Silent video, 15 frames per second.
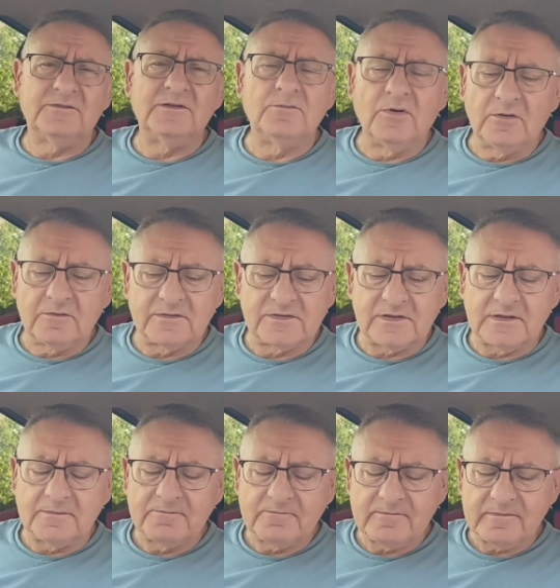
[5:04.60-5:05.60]
of
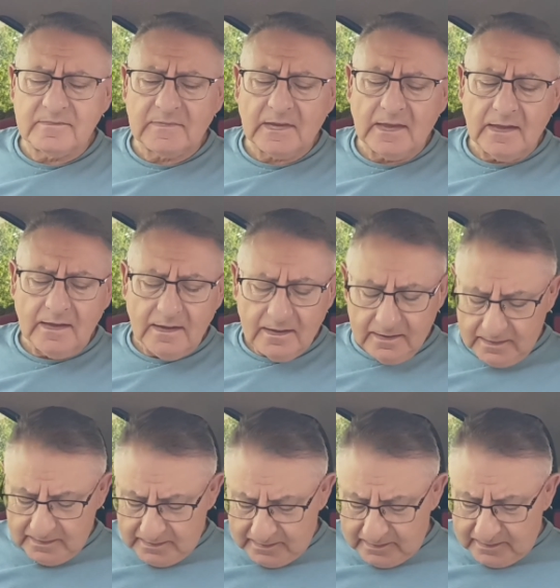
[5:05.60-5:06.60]
democracy.
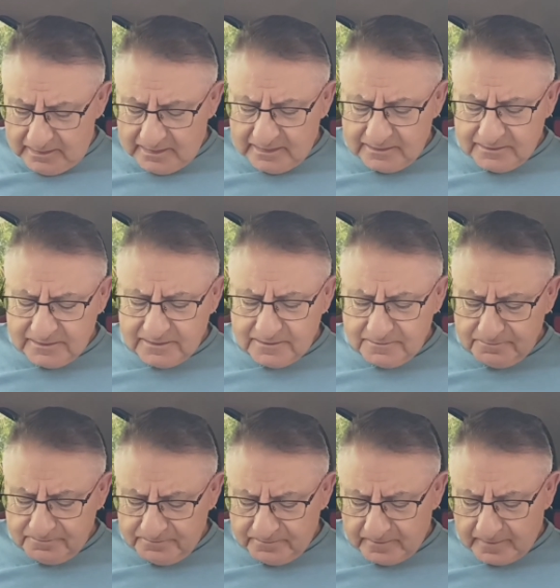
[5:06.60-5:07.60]
And
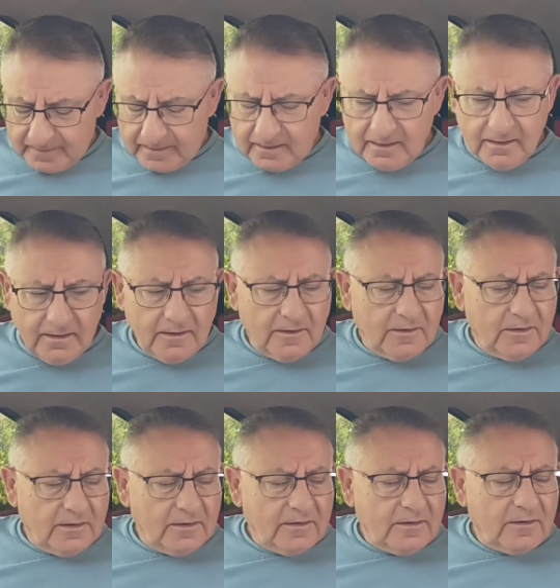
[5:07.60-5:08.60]
um,
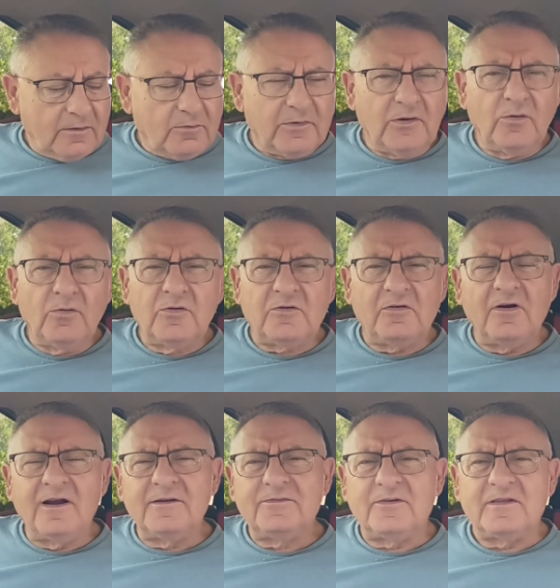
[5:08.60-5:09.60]
we all
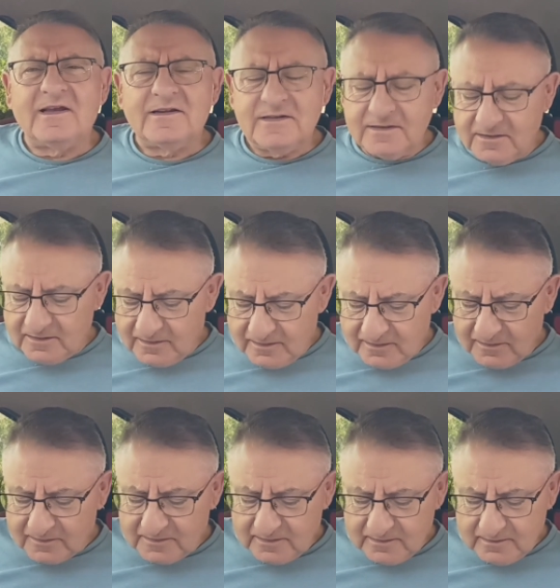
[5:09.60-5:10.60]
cry for that in the
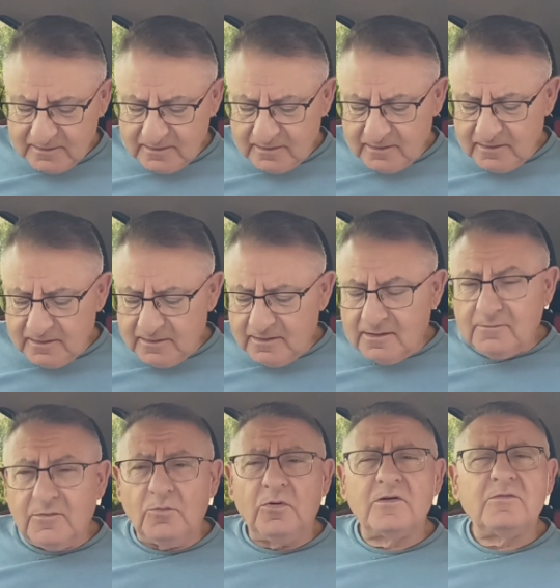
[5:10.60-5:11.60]
heart.
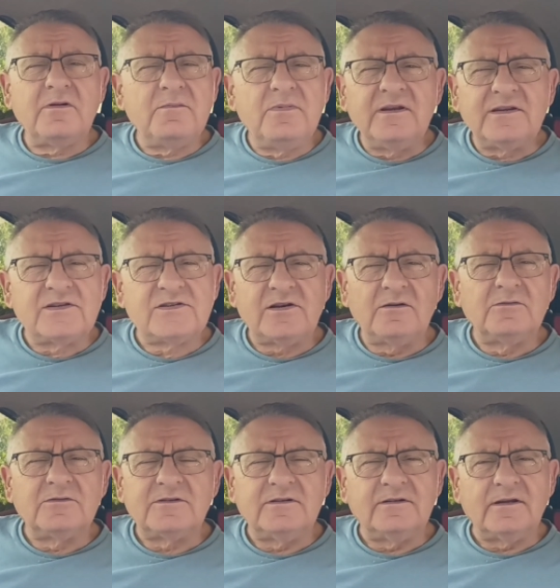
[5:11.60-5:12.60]
But what are we being
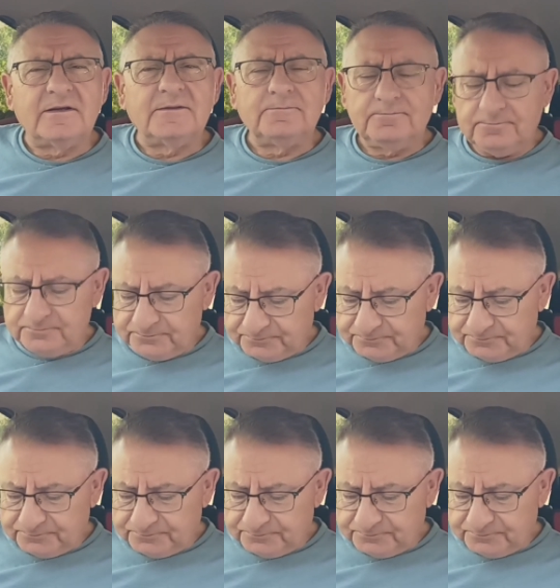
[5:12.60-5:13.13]
sold today?